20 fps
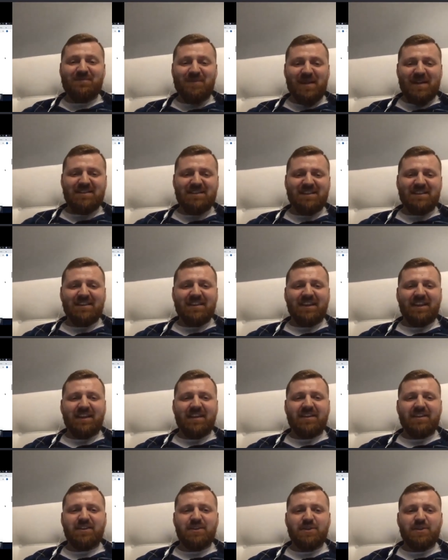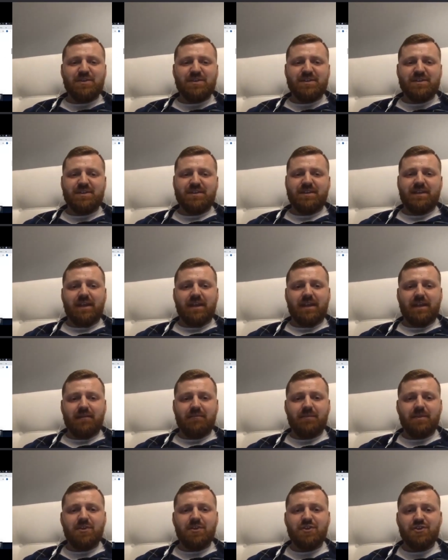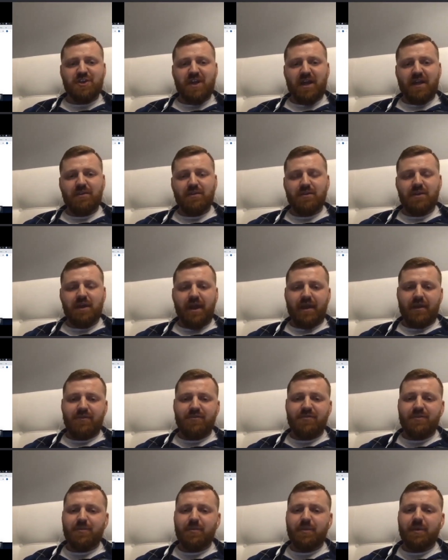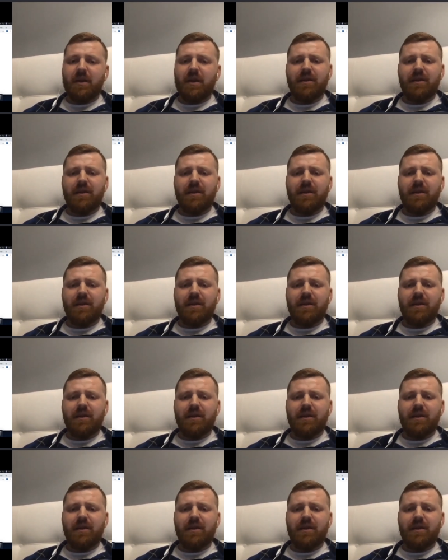basically, it uses the Shannon entropy.